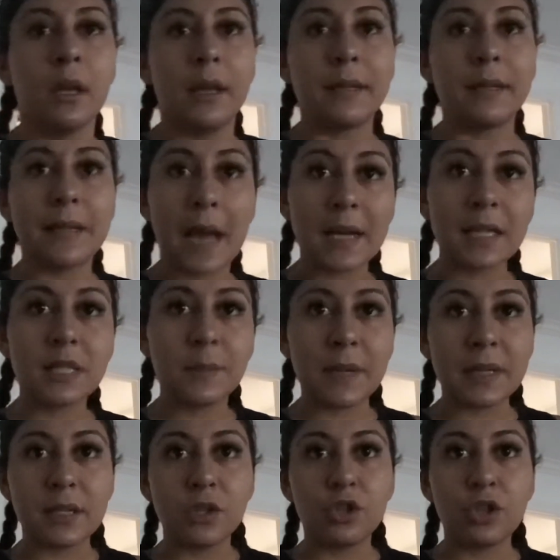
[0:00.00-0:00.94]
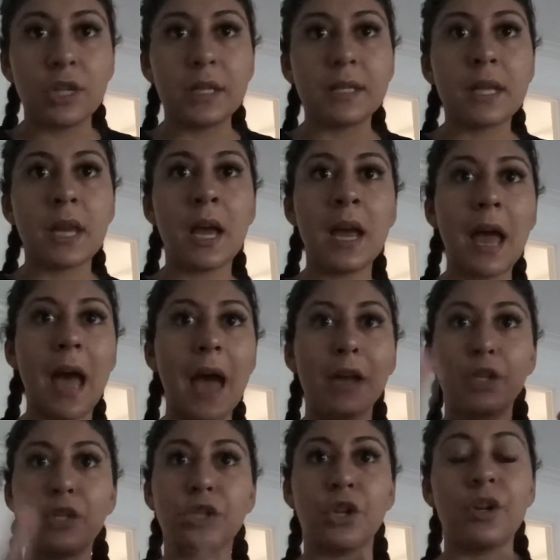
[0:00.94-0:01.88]
and text messages at
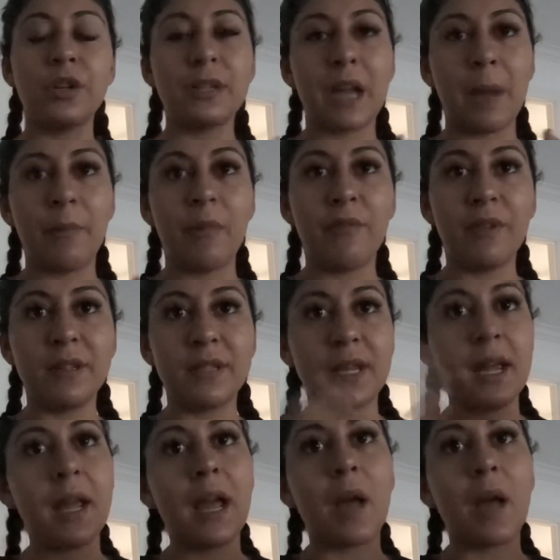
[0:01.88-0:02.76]
a certain time of the day.